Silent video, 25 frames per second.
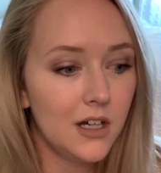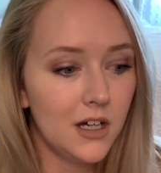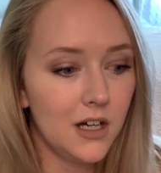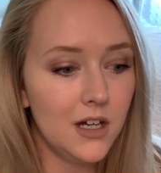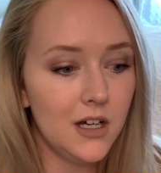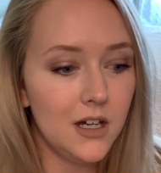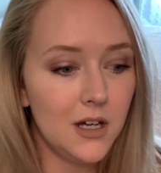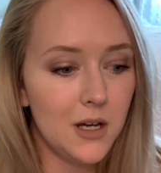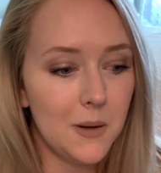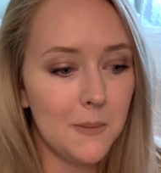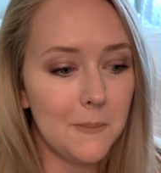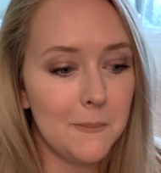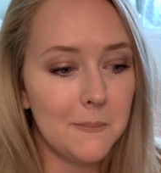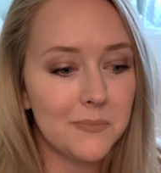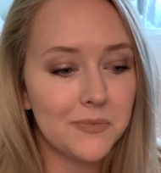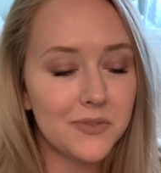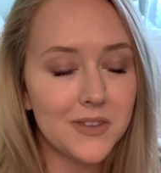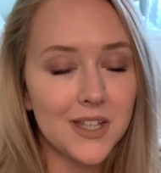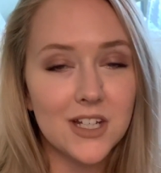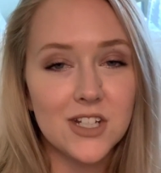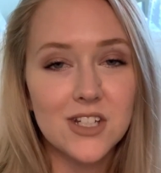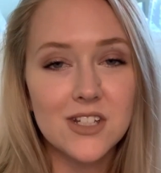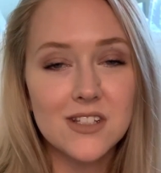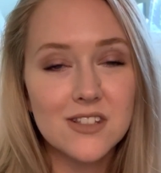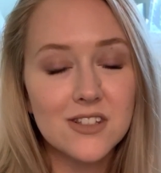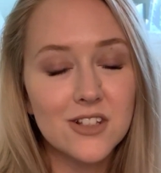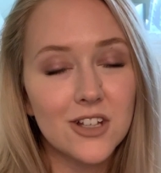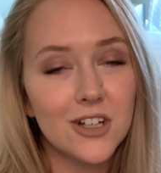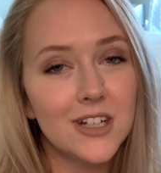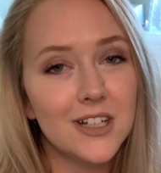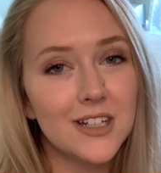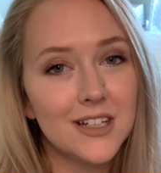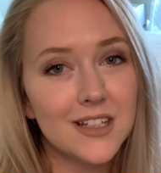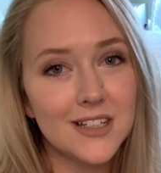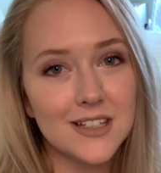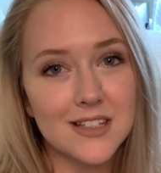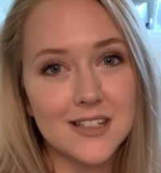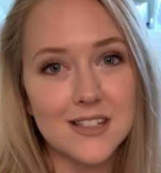They just
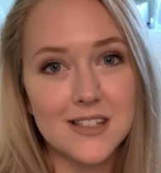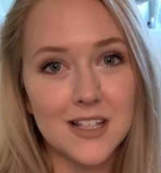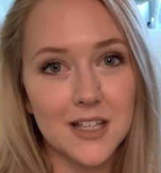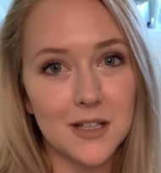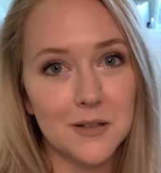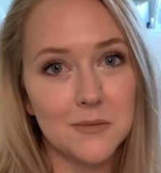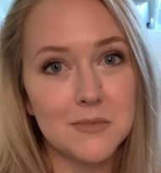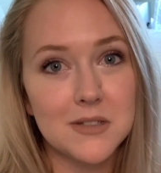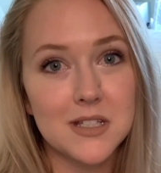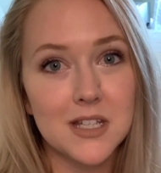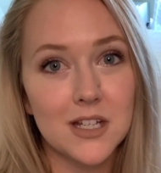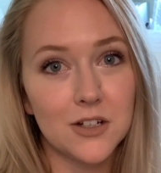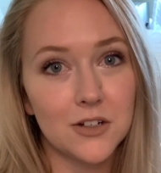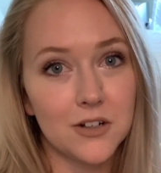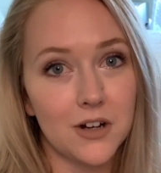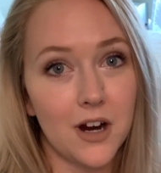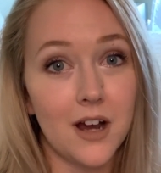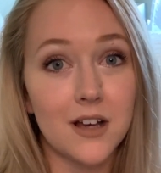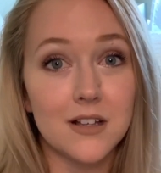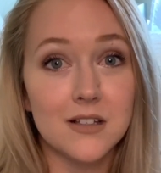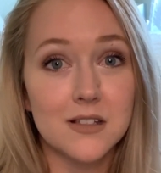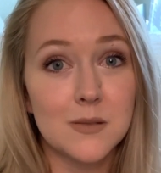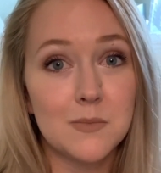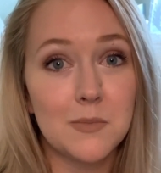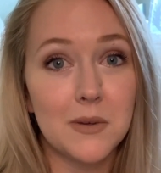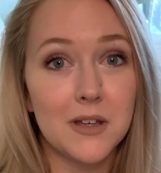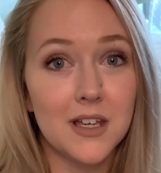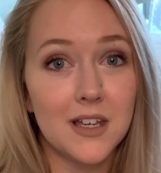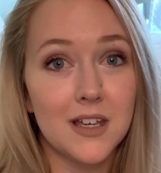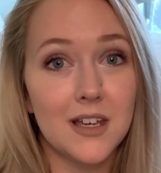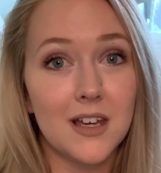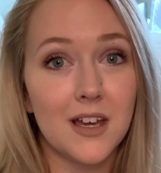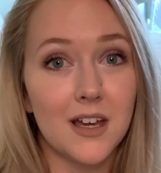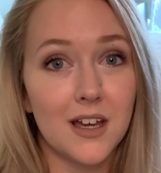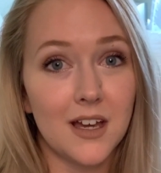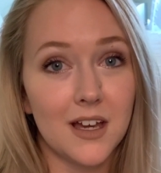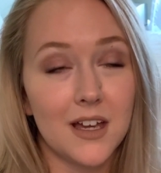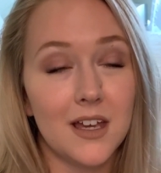couldn't seem to grasp
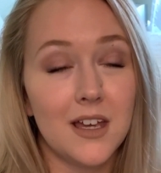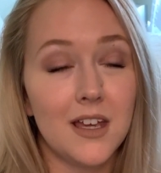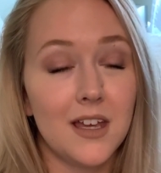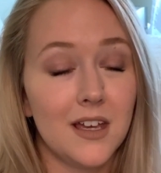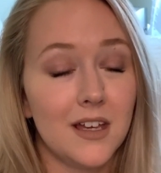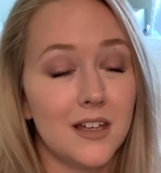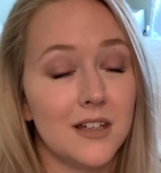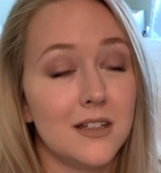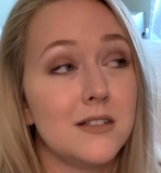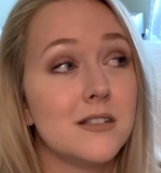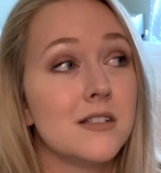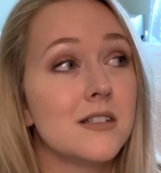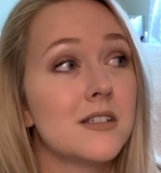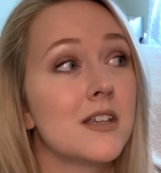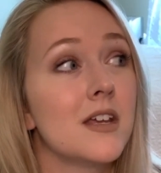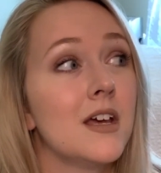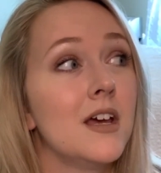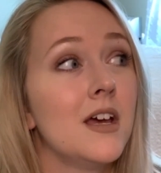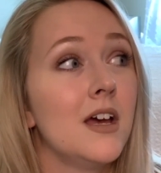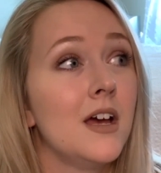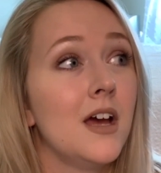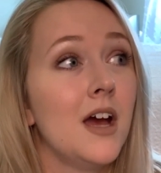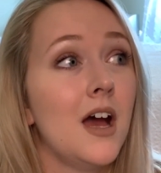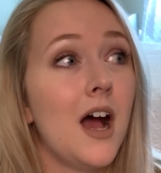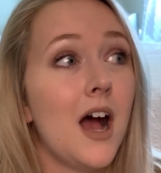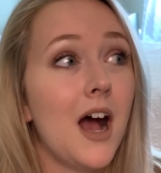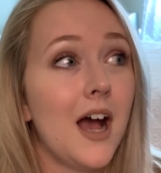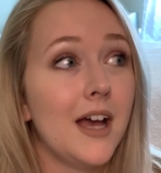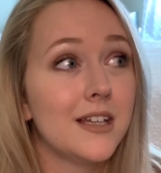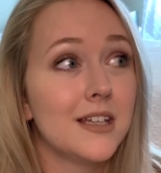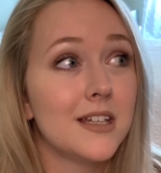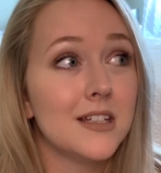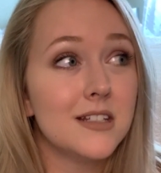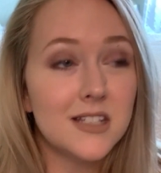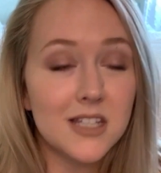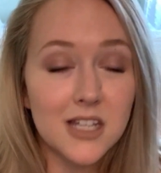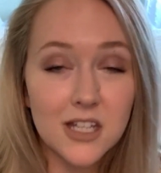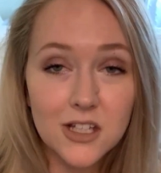it, and I
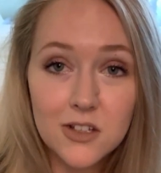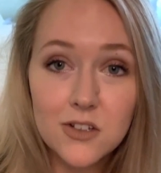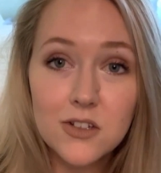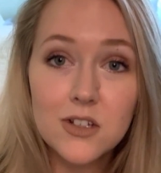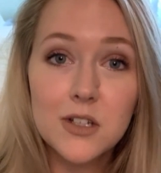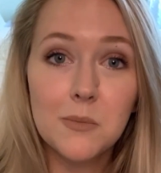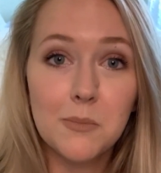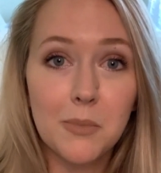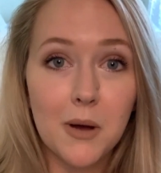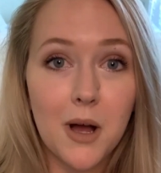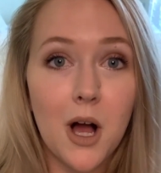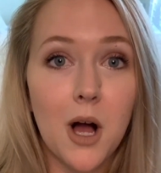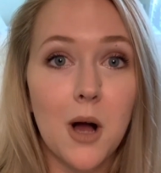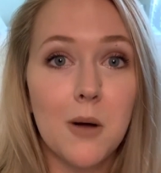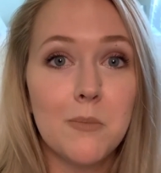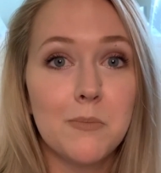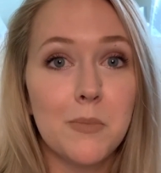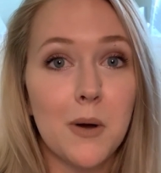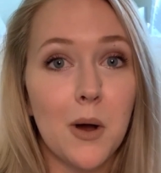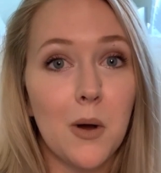continued to pump.